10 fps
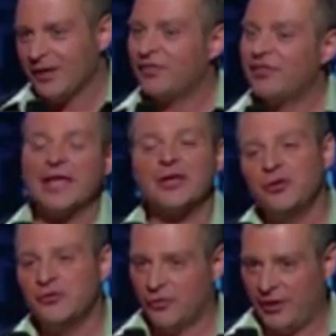Thank
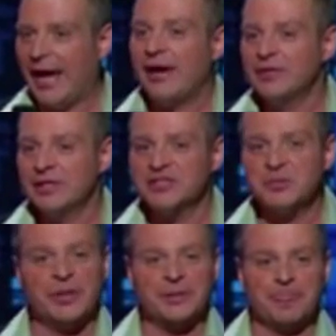you for having us,
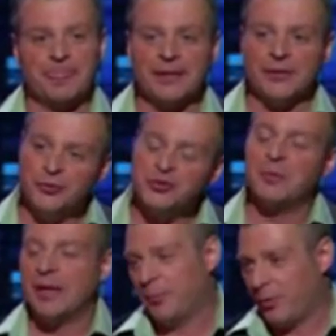but here's
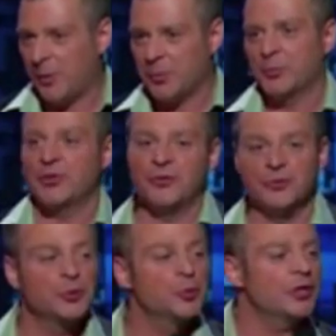my problem with you.
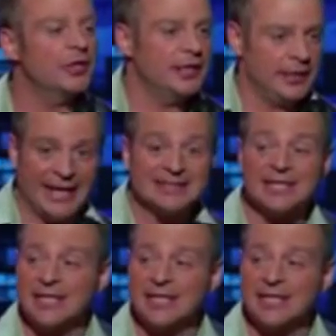You are, as